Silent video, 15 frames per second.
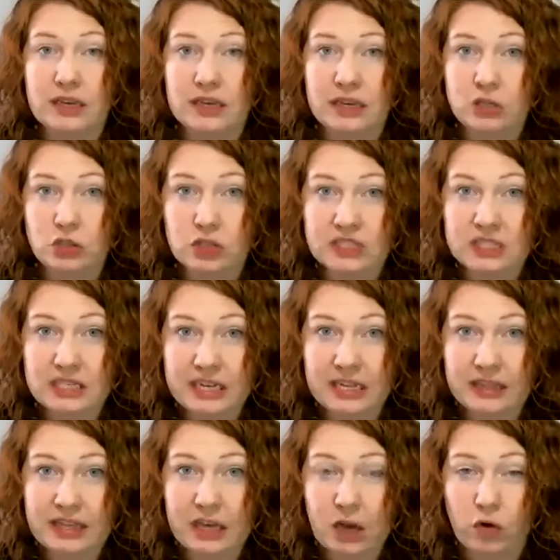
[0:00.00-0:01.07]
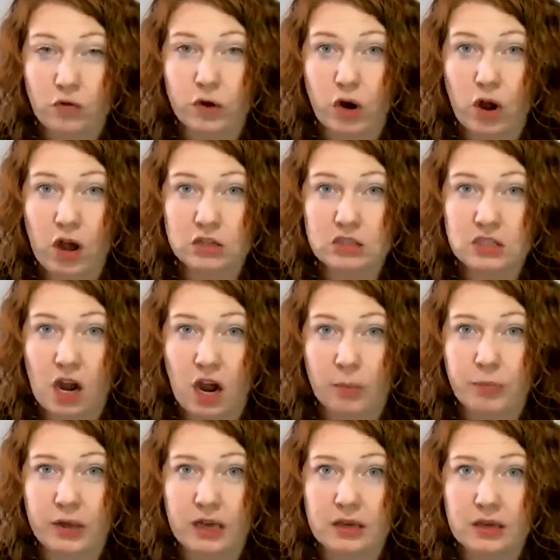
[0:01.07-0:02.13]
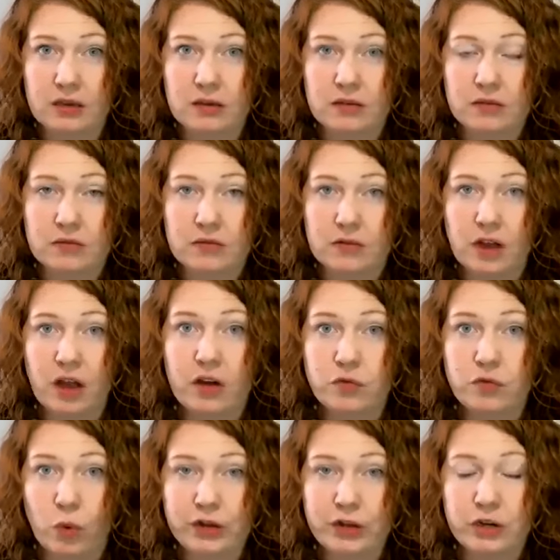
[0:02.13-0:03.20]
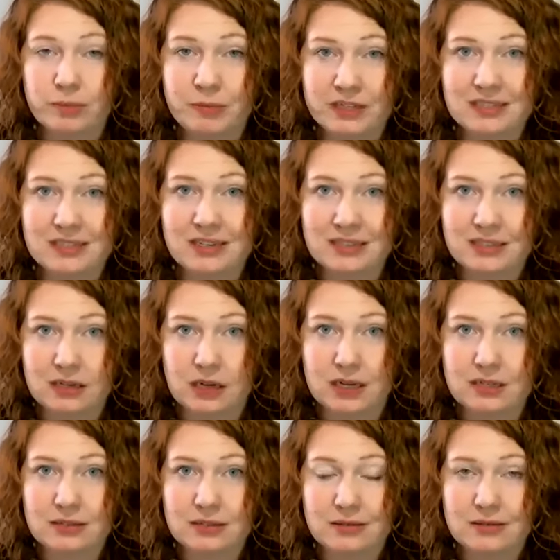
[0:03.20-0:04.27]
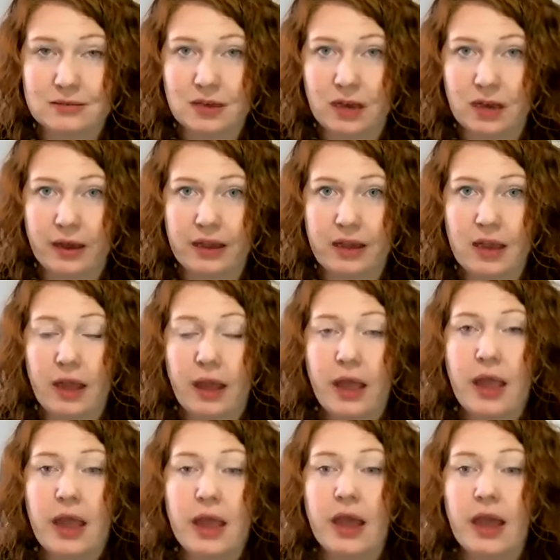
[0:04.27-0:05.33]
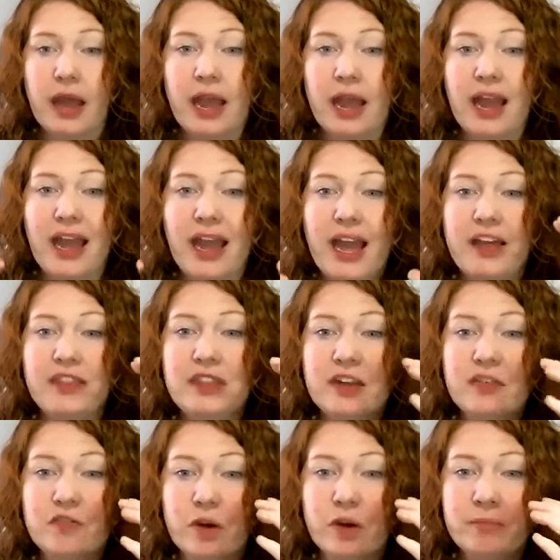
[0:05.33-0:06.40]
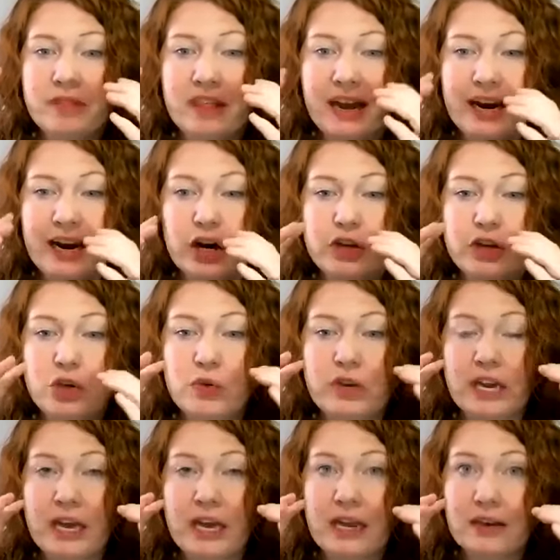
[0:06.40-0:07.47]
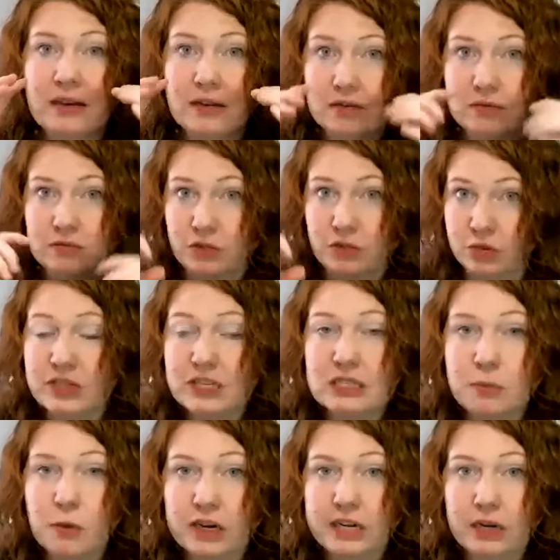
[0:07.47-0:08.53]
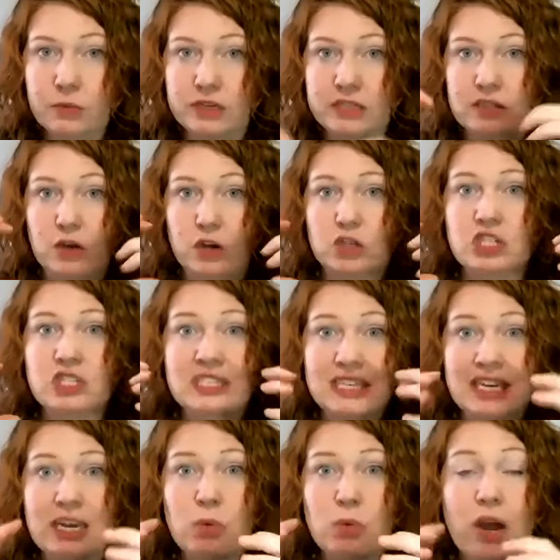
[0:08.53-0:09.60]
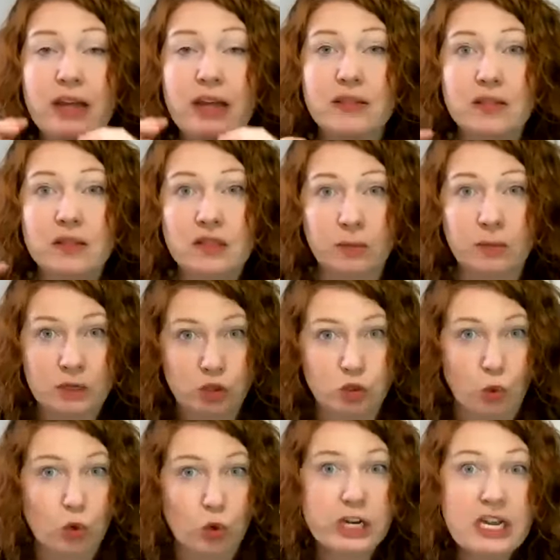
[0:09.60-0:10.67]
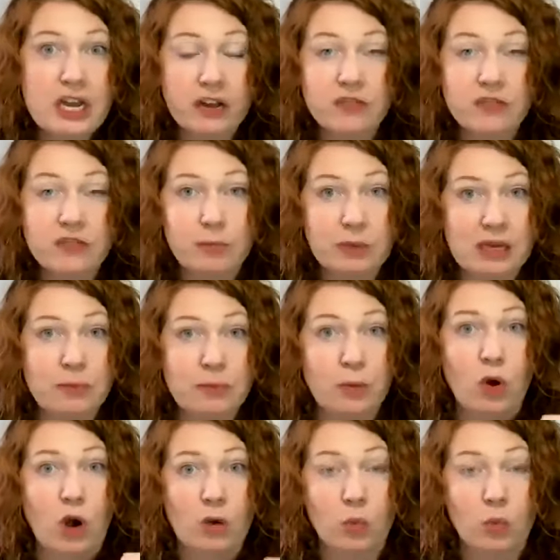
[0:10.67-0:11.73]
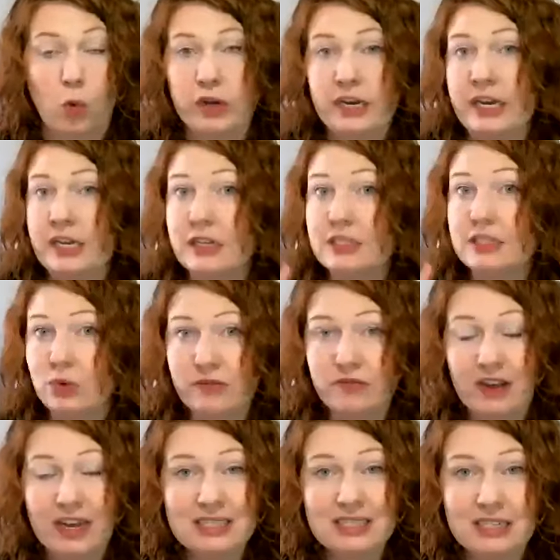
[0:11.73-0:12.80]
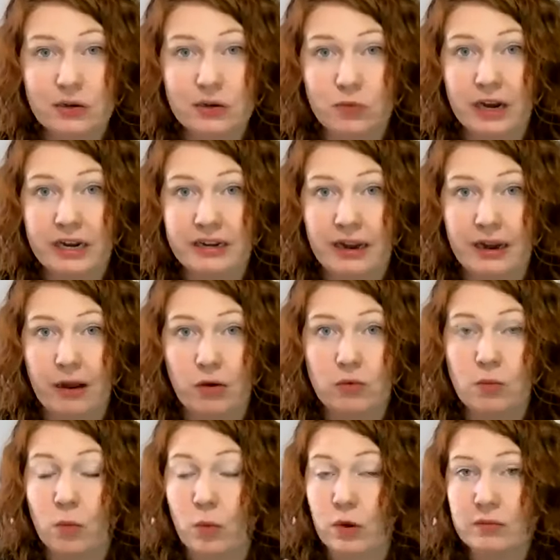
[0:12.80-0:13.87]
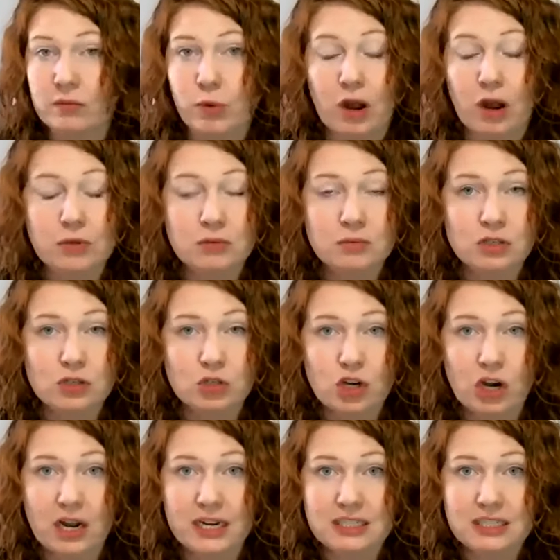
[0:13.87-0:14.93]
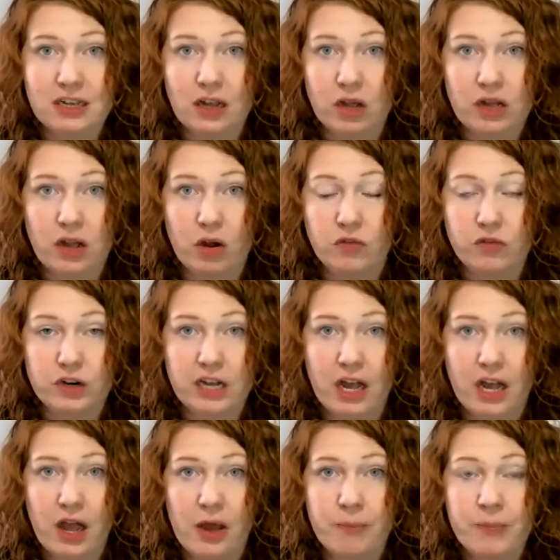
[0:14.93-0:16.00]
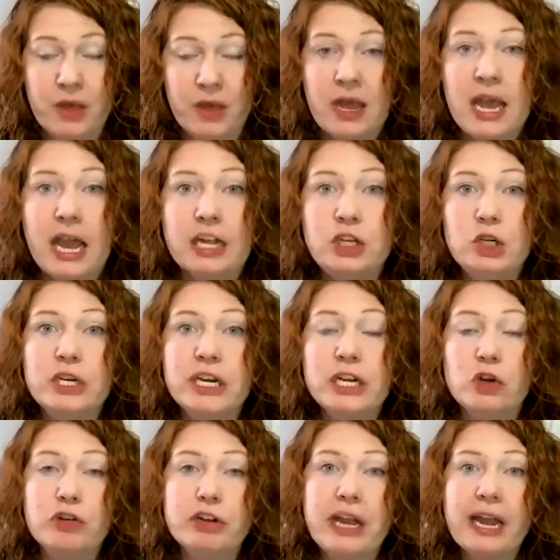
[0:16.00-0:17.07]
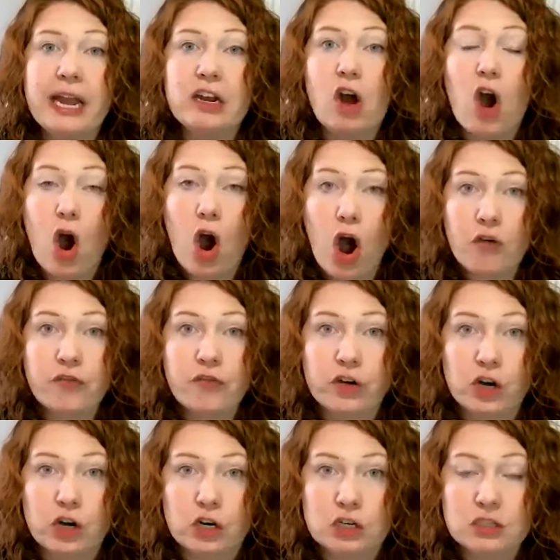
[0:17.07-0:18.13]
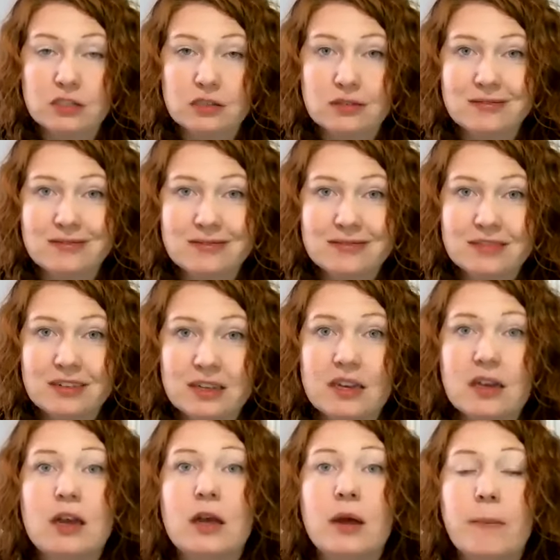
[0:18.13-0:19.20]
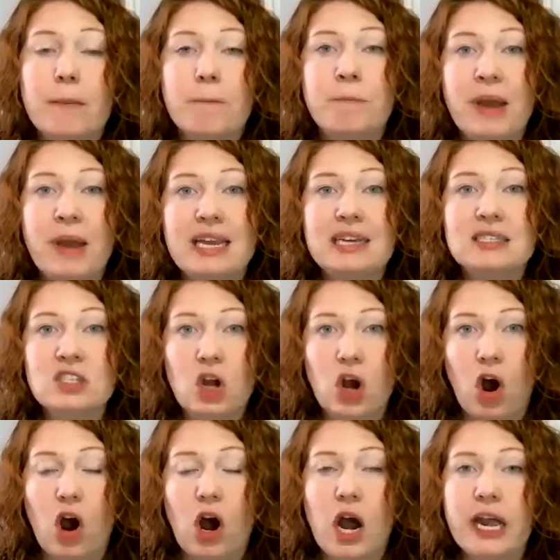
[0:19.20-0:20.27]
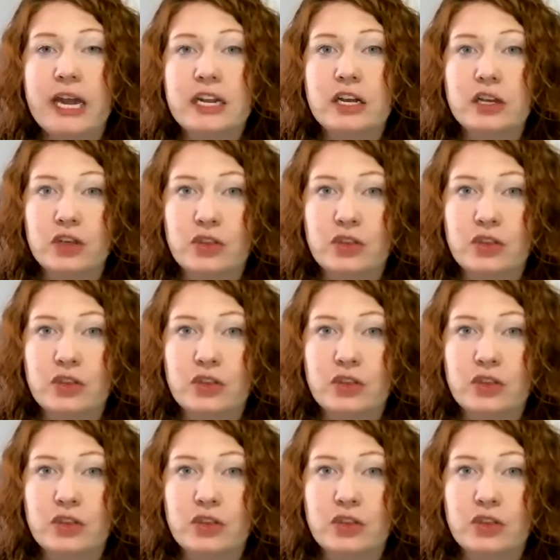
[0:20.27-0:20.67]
interested in the overall topic of what your business does, okay? And then from there, you can do this market research, see what the majority of the people are wanting to invest in right now, what problems they're trying to overcome, and you can create offers based on